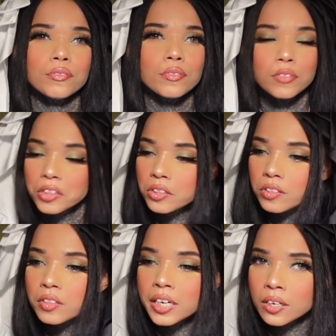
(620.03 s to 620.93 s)

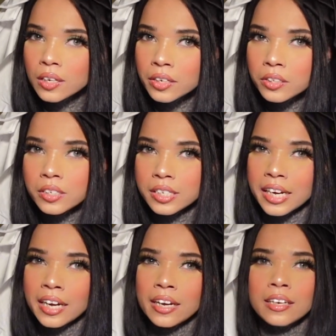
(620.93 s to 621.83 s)
they'll
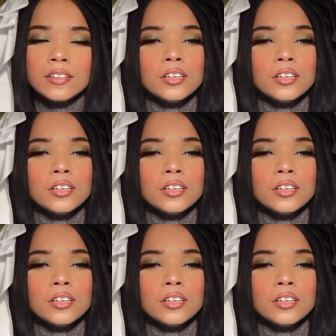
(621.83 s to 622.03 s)
understand.